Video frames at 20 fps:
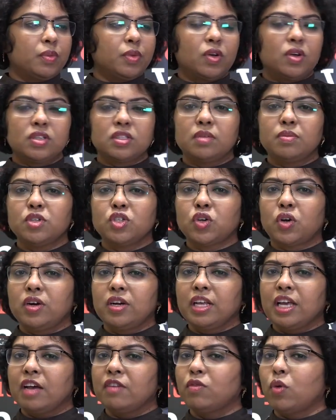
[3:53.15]
because the
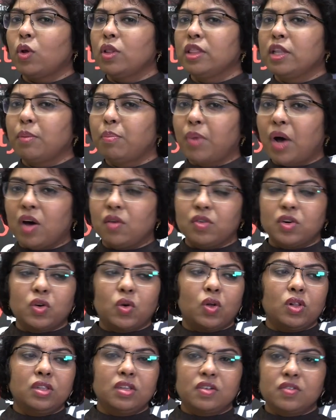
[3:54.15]
majority have all the power,
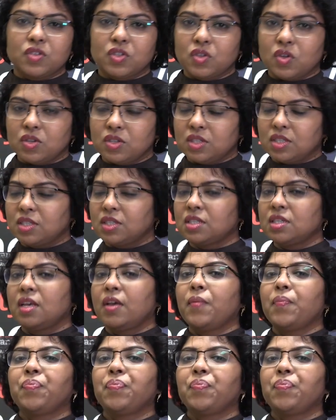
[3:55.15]
all the resources.